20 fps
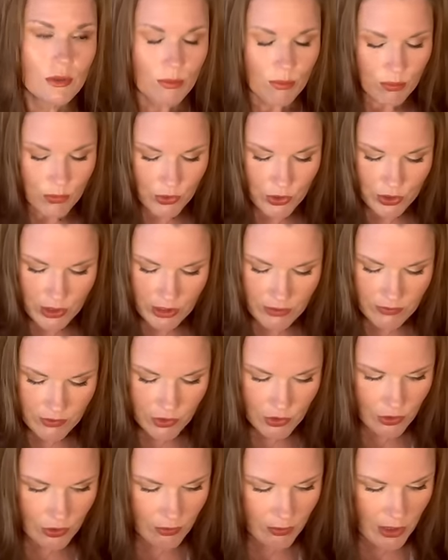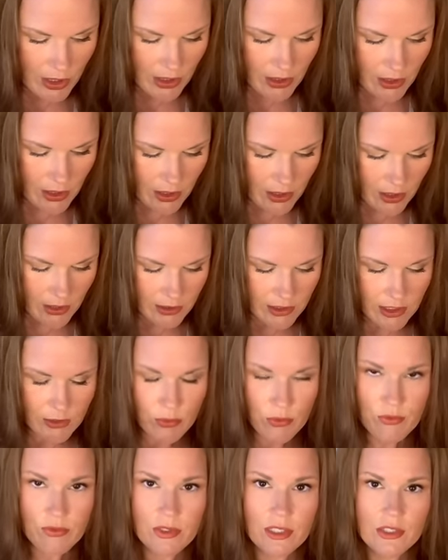But you haven't shown me deep
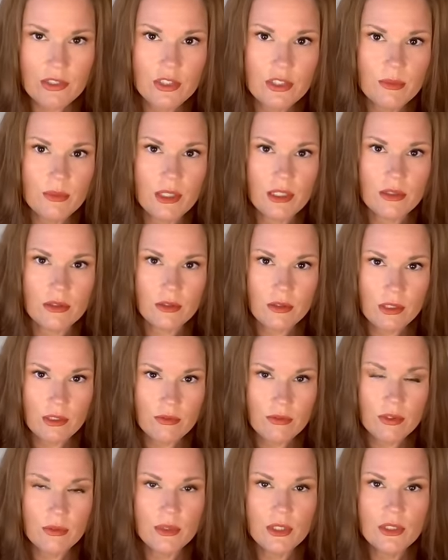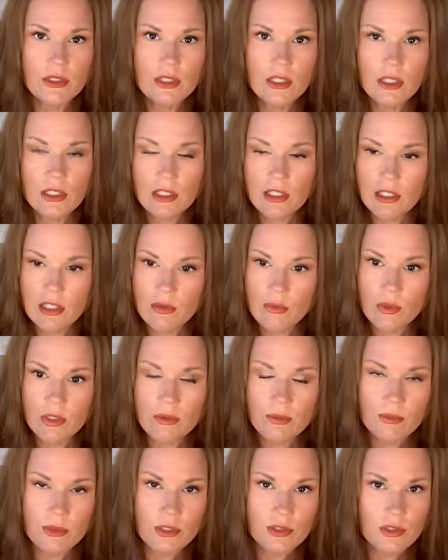reflection about learning from it and what
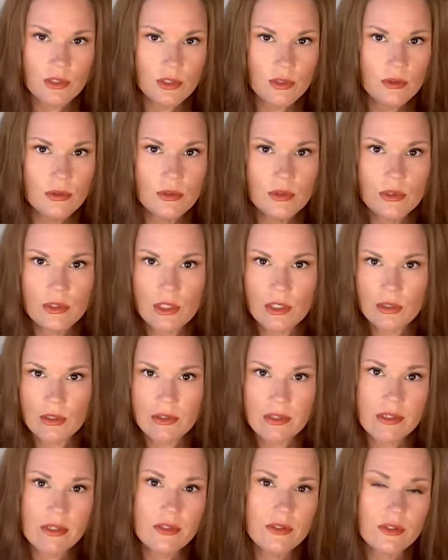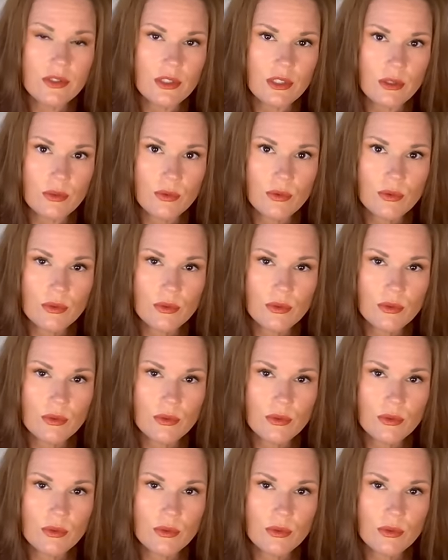it meant to you and all that other stuff.